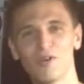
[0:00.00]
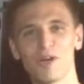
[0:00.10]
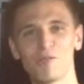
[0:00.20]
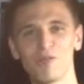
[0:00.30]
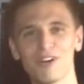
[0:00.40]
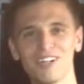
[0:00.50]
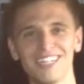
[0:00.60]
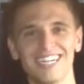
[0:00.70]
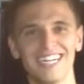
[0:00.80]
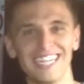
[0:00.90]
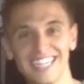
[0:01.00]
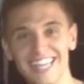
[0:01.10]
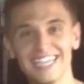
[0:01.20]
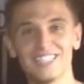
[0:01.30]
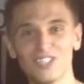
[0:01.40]
What up, world?
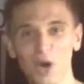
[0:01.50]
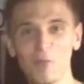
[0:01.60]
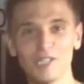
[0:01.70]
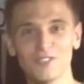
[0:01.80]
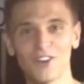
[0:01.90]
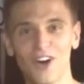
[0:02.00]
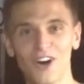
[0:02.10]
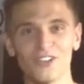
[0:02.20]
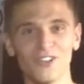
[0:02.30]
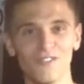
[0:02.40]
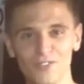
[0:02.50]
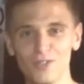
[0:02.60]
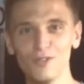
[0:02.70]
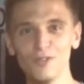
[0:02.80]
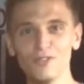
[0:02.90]
Thanks so much for all your
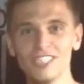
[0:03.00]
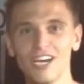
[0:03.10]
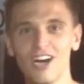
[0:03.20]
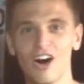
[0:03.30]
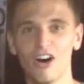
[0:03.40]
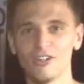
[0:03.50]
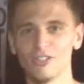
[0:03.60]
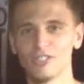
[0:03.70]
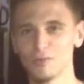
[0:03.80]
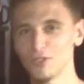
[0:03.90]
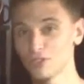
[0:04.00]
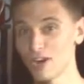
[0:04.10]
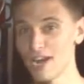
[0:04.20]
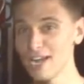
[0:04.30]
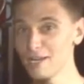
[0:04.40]
views, all your
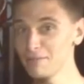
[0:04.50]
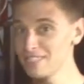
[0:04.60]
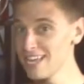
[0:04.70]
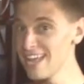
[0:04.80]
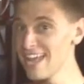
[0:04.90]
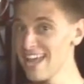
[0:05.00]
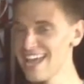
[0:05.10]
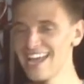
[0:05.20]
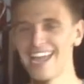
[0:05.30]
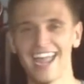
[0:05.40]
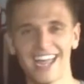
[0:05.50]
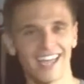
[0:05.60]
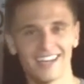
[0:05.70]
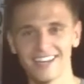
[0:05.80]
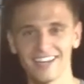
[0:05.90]
subscribes,
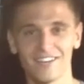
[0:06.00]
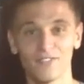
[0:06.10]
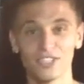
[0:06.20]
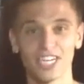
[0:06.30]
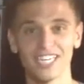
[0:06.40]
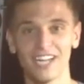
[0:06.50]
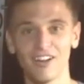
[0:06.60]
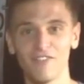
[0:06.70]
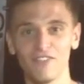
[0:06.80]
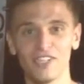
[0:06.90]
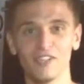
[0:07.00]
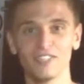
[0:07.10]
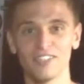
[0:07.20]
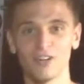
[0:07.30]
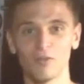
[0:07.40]
and uh, for checking out our
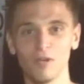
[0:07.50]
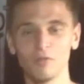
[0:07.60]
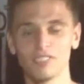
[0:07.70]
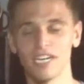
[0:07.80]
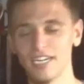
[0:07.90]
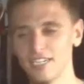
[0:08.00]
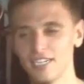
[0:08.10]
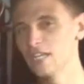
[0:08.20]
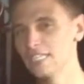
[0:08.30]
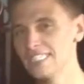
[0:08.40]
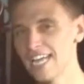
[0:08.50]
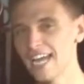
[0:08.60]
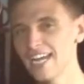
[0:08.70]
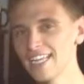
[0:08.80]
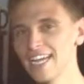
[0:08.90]
videos and our website.
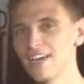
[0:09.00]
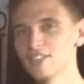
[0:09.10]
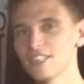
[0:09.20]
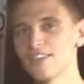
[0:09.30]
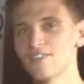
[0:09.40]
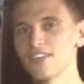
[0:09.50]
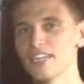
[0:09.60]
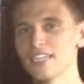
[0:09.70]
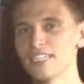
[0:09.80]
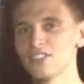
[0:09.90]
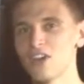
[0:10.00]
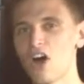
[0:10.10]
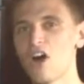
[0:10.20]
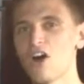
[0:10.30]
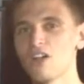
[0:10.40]
Tiny house living is
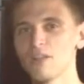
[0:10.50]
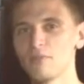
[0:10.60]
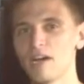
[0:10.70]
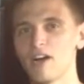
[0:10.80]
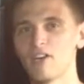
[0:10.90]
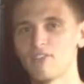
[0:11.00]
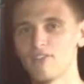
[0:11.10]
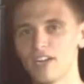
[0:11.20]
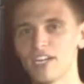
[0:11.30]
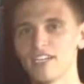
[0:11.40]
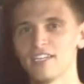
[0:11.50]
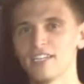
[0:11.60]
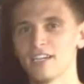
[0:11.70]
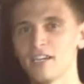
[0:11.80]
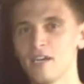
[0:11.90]
all about
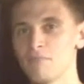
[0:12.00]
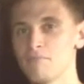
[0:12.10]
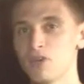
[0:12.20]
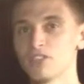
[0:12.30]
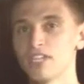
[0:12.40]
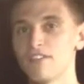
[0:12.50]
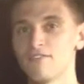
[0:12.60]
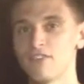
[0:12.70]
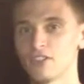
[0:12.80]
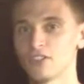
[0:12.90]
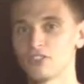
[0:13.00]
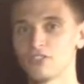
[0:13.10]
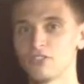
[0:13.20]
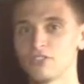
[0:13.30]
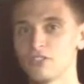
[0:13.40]
finding
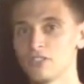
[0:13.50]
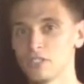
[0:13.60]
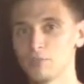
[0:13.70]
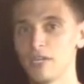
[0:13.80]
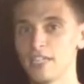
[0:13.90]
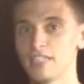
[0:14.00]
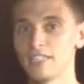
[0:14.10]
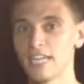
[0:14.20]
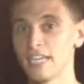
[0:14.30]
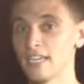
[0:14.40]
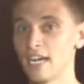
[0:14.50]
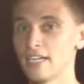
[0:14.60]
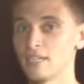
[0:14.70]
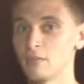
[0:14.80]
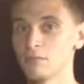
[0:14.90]
multifunctional space and
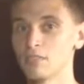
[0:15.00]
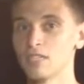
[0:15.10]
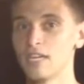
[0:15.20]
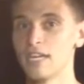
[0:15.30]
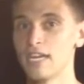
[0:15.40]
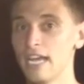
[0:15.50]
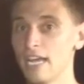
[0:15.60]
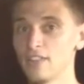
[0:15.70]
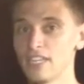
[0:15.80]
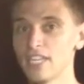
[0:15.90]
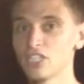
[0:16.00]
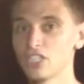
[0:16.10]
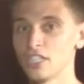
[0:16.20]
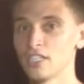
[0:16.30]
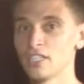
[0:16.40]
items. And the
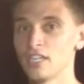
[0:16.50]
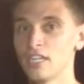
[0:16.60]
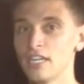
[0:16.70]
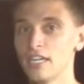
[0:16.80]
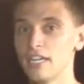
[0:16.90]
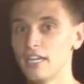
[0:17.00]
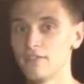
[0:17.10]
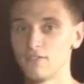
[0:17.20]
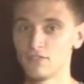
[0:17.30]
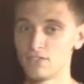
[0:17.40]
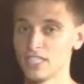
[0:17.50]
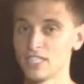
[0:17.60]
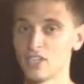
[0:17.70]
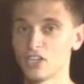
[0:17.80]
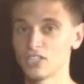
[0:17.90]
kitchen, if you've
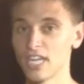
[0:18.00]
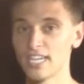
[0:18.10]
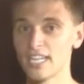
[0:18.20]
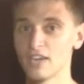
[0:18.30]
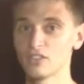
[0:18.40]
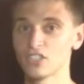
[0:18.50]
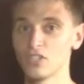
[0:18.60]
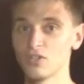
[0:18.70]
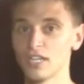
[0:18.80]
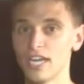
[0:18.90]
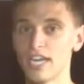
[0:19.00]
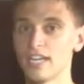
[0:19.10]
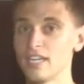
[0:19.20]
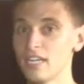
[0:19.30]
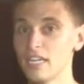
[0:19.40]
seen in our tiny house
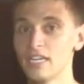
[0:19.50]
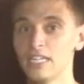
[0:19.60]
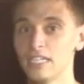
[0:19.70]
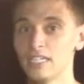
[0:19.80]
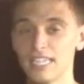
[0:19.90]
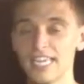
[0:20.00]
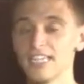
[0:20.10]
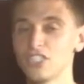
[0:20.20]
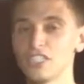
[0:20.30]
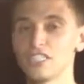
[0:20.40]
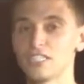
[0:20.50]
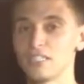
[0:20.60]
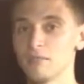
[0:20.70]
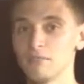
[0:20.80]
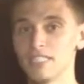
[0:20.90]
Q&A, the kitchen is
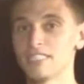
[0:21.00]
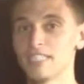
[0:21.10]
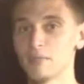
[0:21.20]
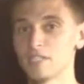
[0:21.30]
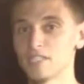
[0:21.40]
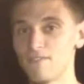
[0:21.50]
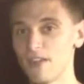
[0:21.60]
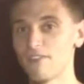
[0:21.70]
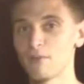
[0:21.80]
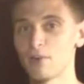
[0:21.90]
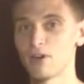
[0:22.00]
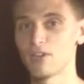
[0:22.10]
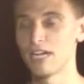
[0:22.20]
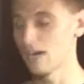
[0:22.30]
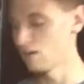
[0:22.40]
Mrs. Epic's favorite part of
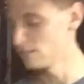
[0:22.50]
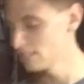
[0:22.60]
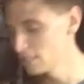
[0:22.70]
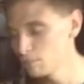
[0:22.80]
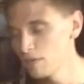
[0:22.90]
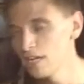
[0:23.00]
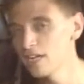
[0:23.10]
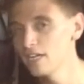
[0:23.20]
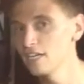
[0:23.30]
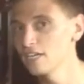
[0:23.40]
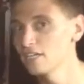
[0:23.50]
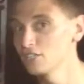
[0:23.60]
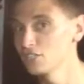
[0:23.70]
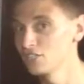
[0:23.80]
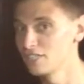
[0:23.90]
the house,
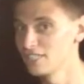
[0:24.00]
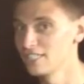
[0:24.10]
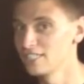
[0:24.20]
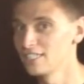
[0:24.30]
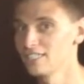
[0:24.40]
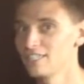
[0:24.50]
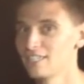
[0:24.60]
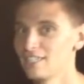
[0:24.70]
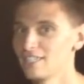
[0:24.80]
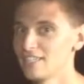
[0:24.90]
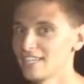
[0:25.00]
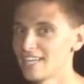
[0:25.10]
especially the